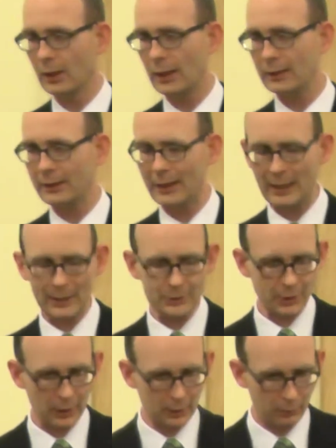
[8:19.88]
and
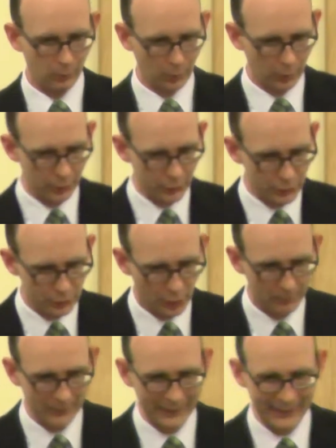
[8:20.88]
Gaza was
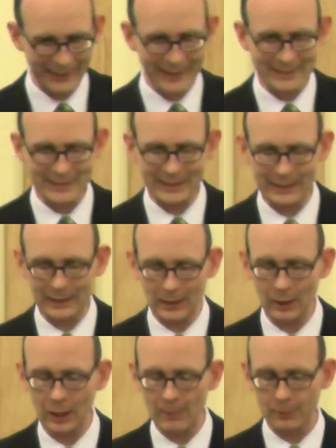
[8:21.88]
some 80
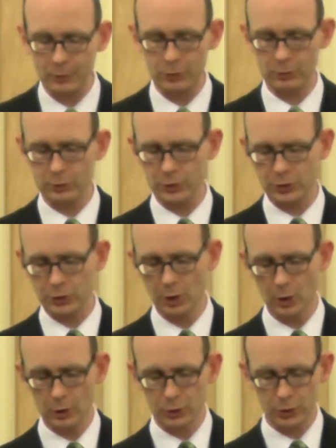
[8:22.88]
kilometers
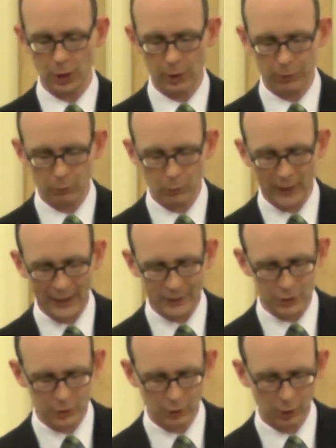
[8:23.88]

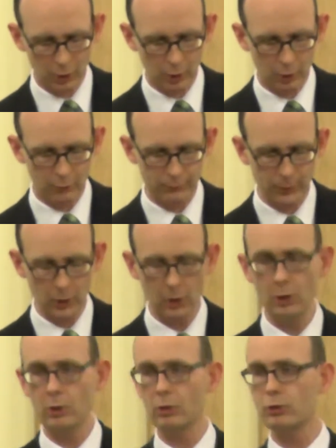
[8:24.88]
southwest of
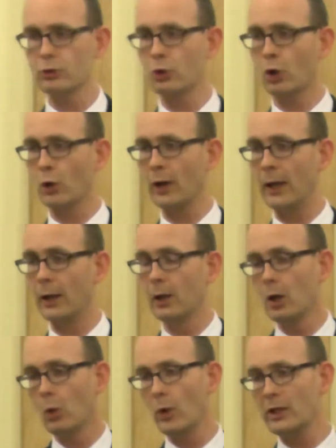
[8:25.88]

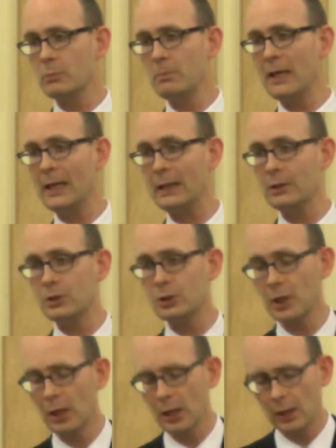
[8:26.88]
Zorah, which
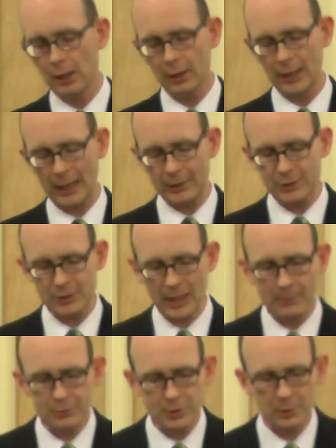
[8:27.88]
means that
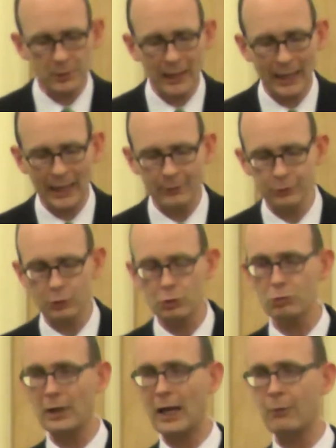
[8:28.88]
Samson had to
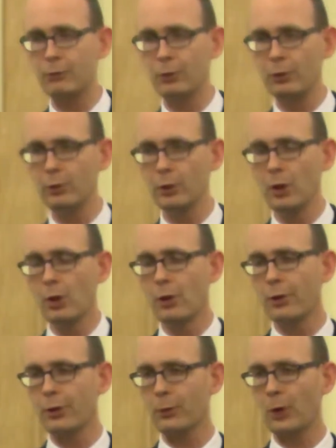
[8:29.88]
travel
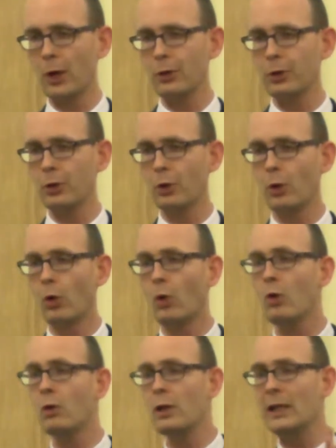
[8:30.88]
throughout the
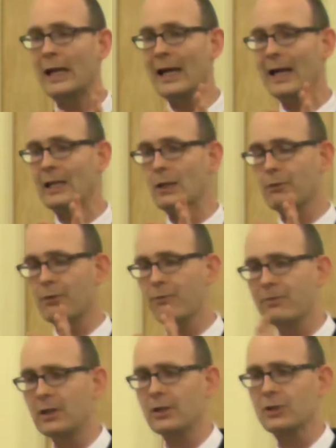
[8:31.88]
whole land of the
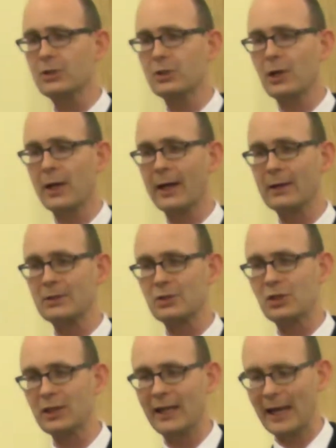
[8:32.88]
Philistines
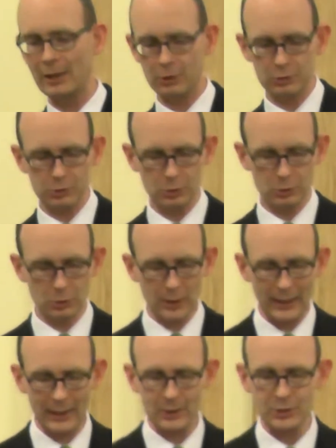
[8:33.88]
to get to
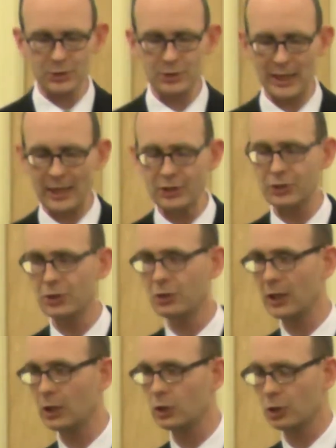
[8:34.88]
his
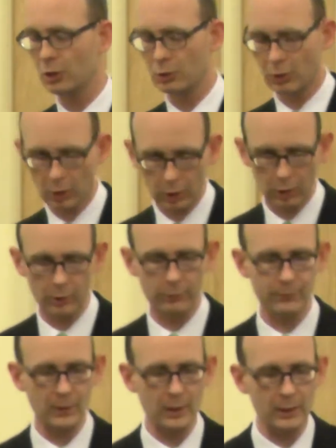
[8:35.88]
destination
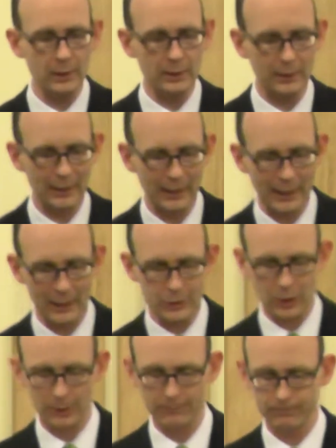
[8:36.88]
of
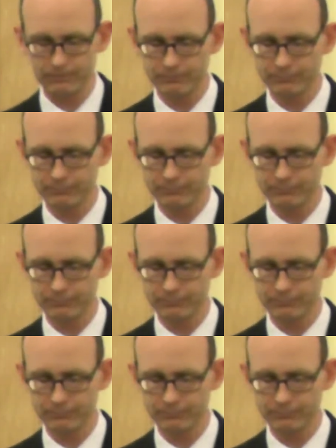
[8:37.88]
Gaza.